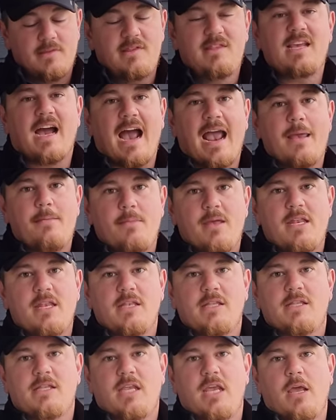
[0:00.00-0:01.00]

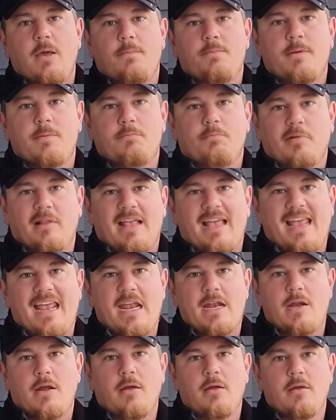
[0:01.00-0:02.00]
diamond tipped
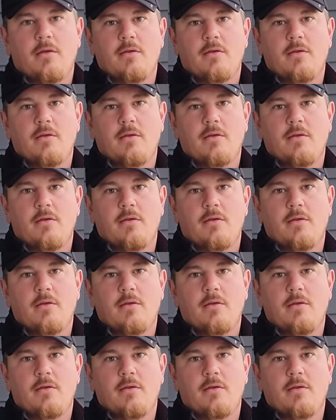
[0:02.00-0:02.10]
blade